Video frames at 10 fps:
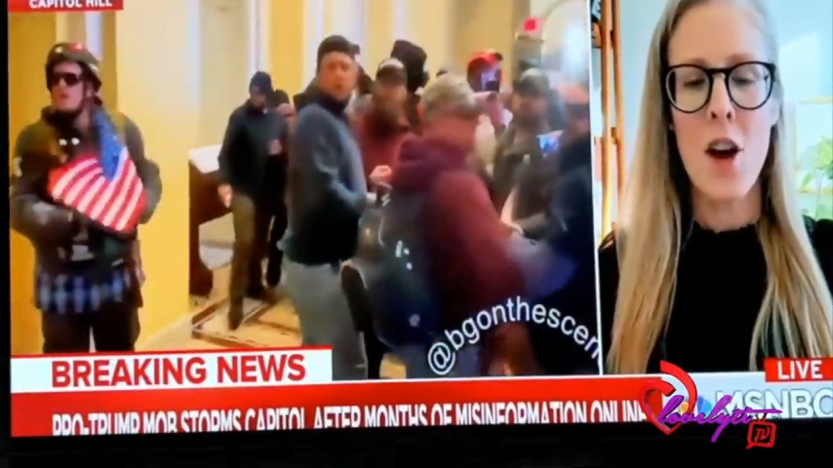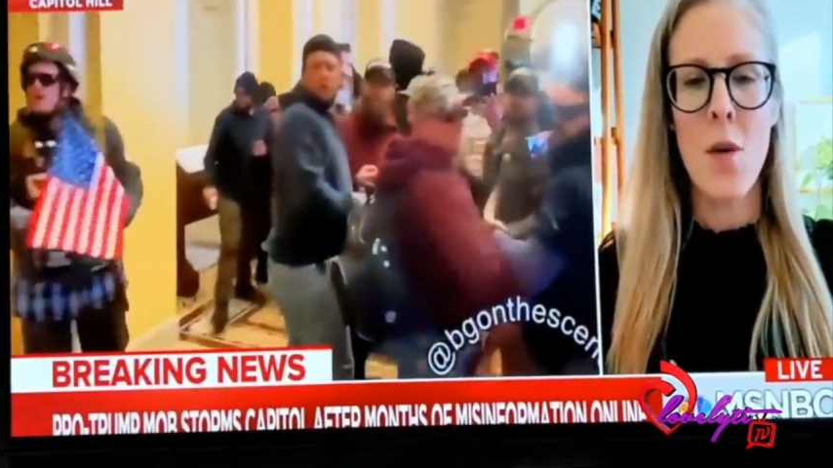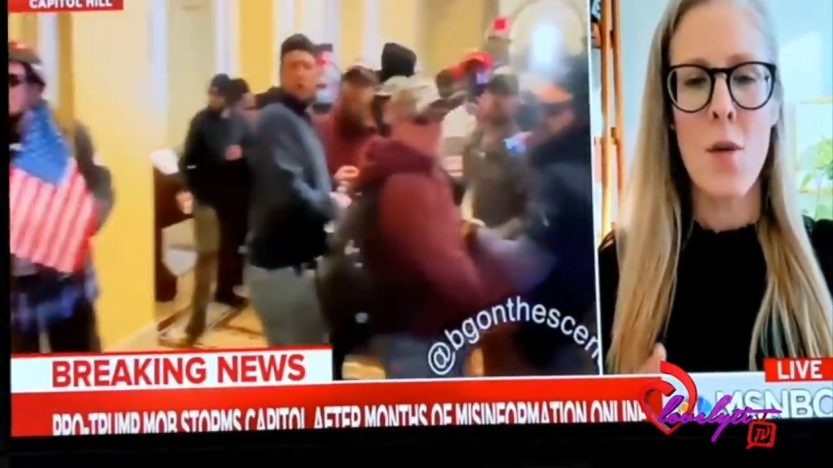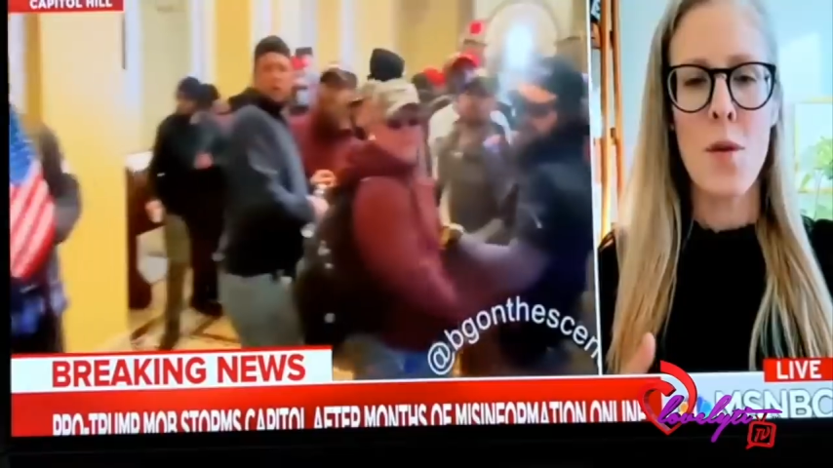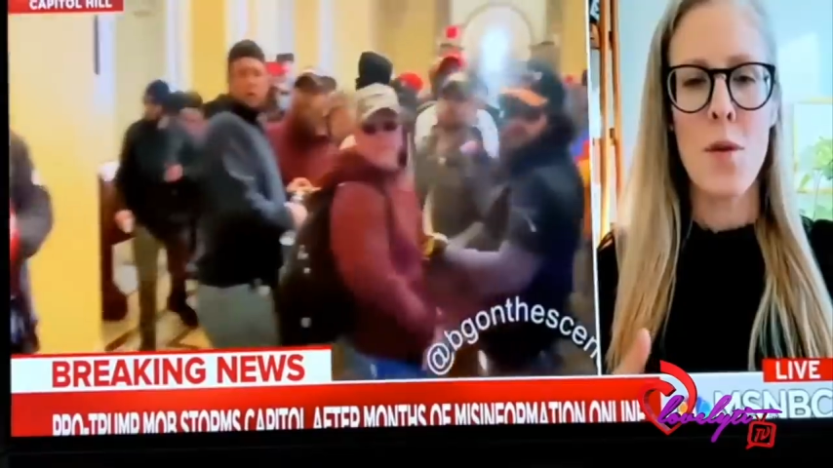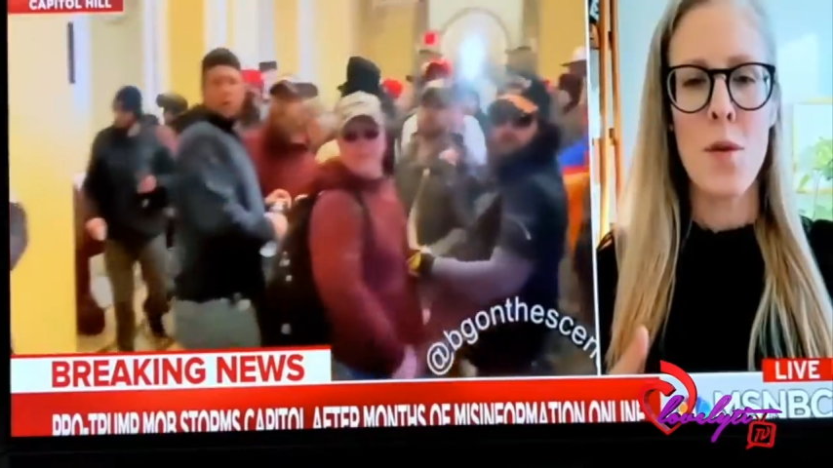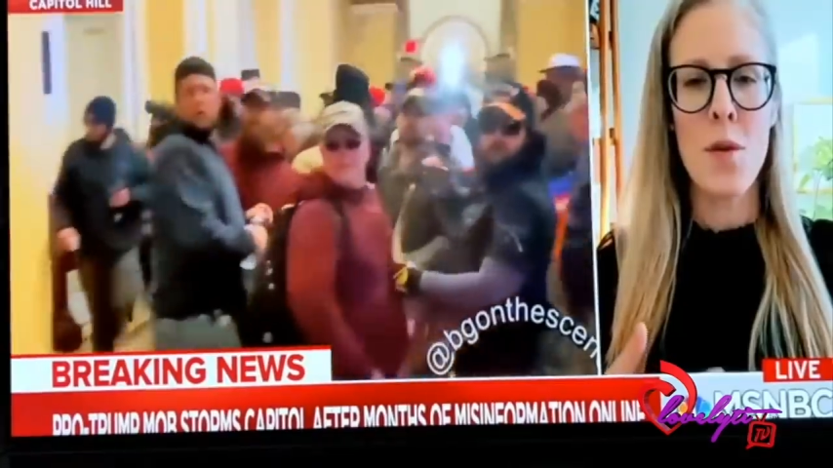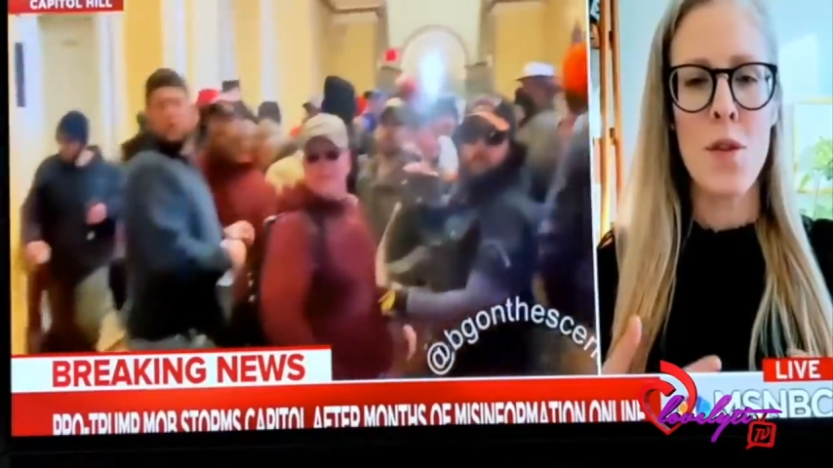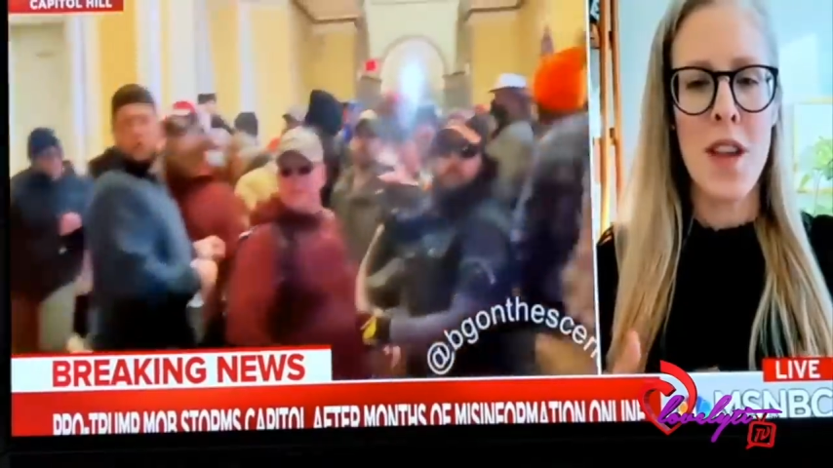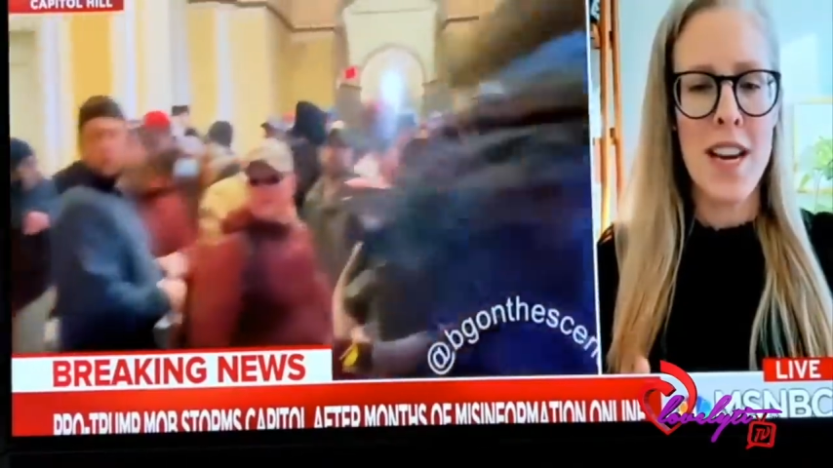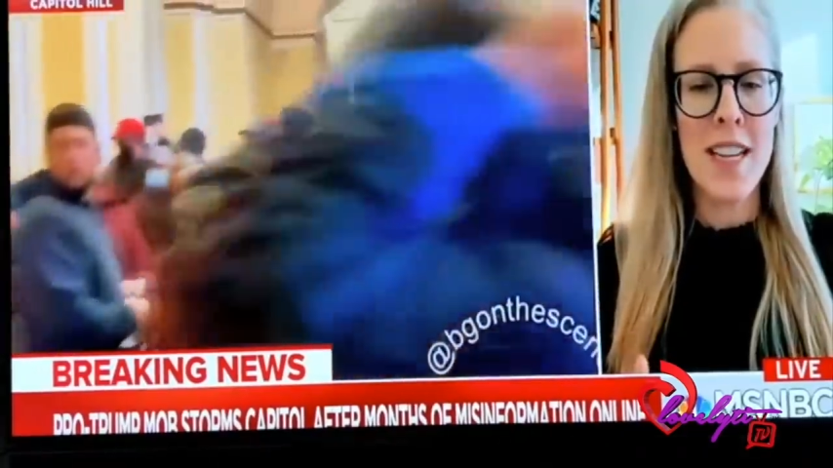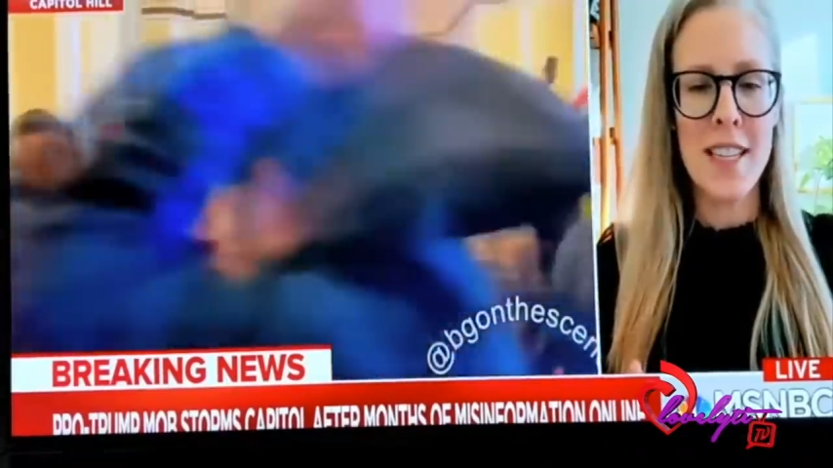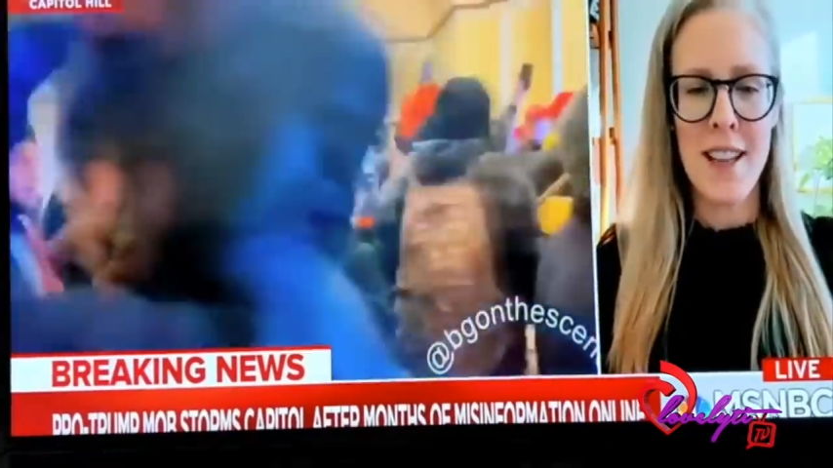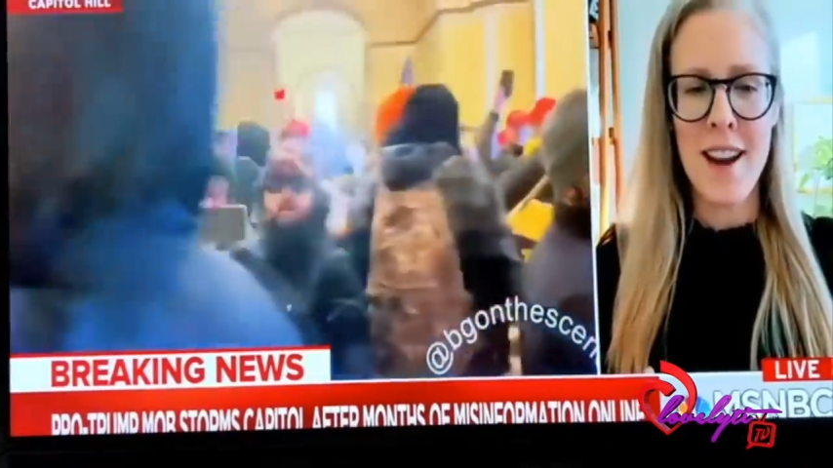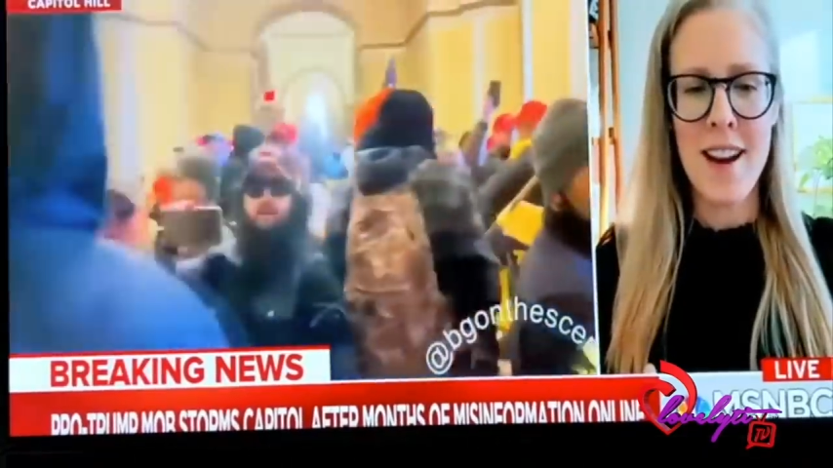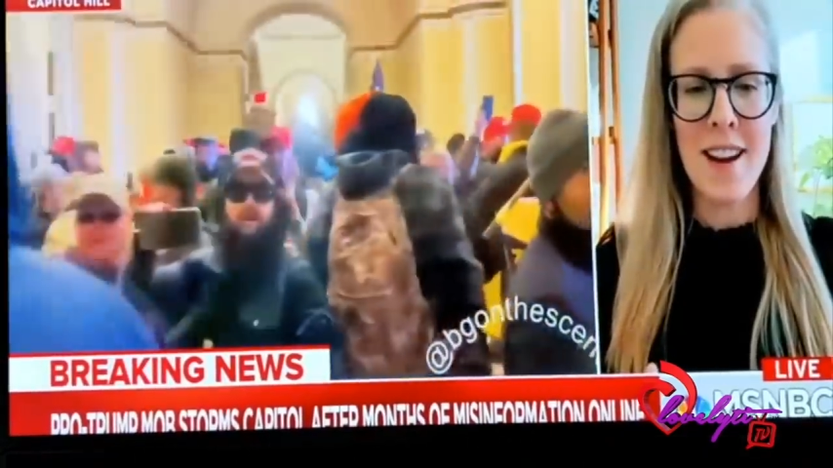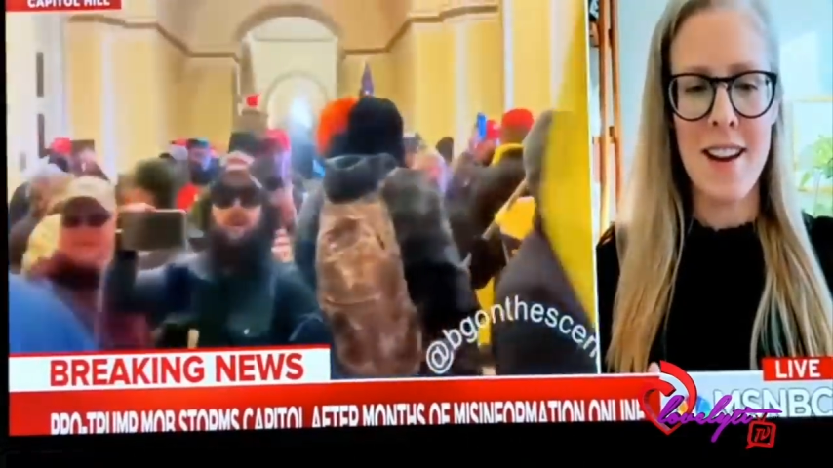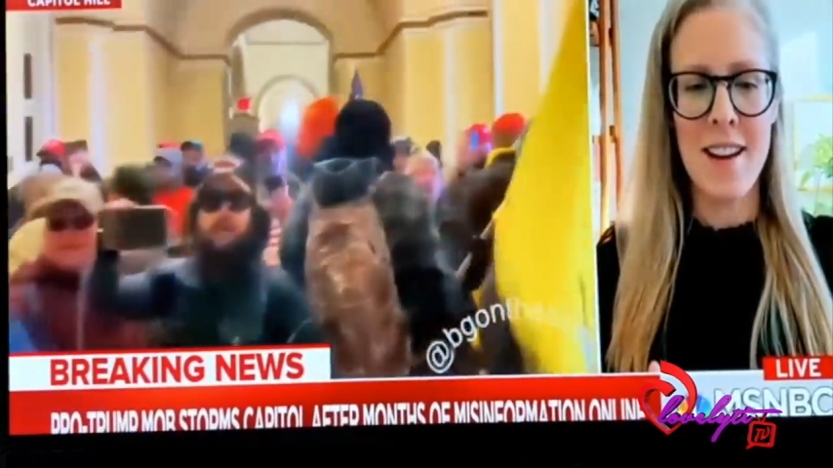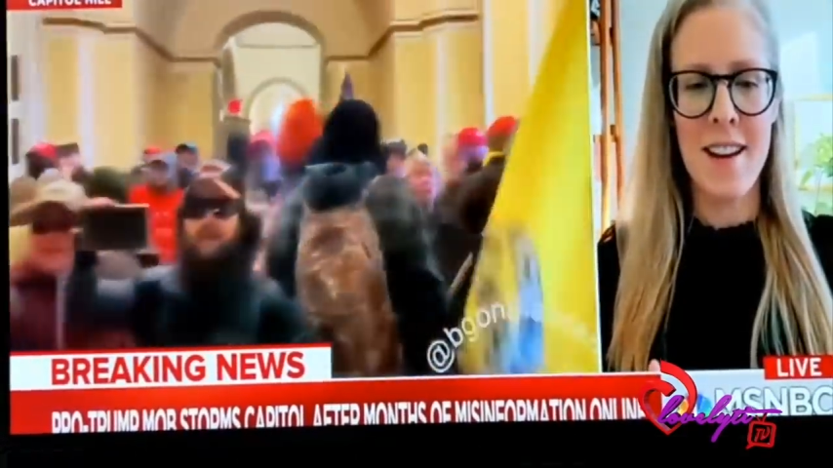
know, they decided,